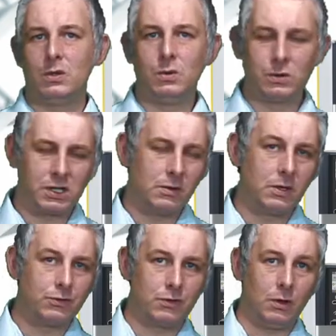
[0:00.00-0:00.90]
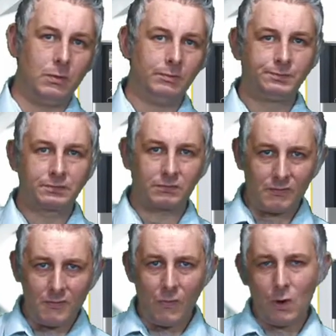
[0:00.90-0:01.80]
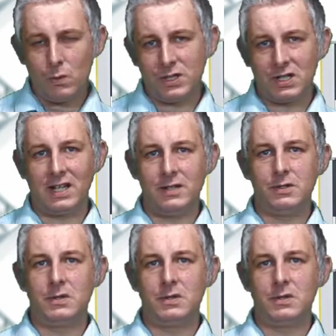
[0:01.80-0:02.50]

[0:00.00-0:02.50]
auto control, which allows you